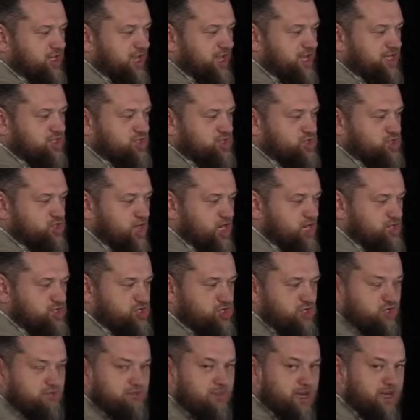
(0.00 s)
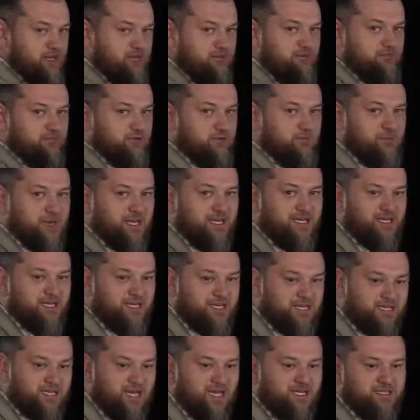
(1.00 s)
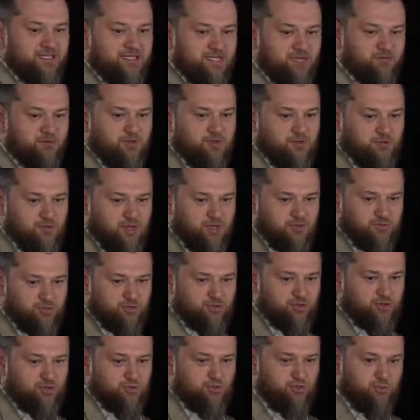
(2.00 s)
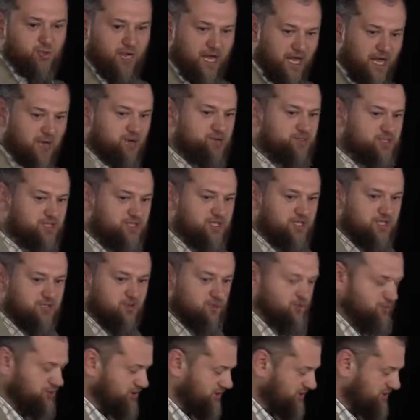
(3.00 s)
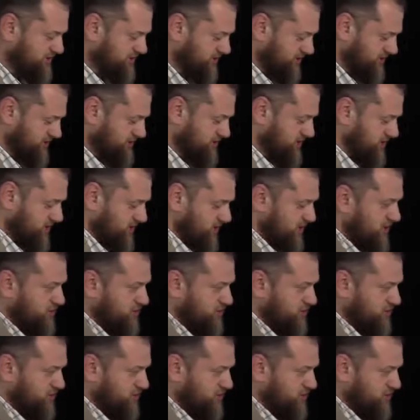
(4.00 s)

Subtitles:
exchanging money for money in unequal amounts. So how did they do these things?